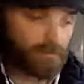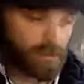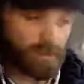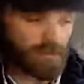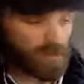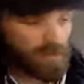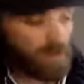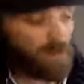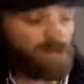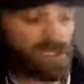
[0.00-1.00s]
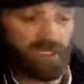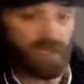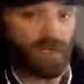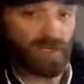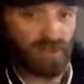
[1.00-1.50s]
That's you can only say into
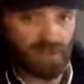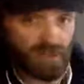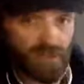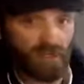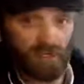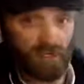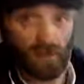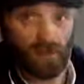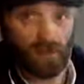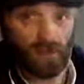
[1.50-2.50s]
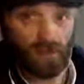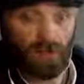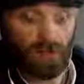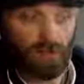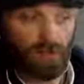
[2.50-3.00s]
print because they're not in law,
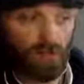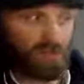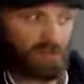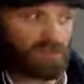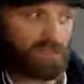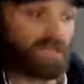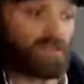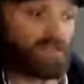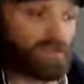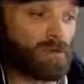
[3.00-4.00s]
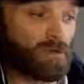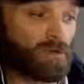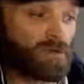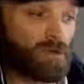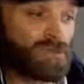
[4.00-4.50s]
because anything that no,
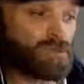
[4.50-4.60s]
tries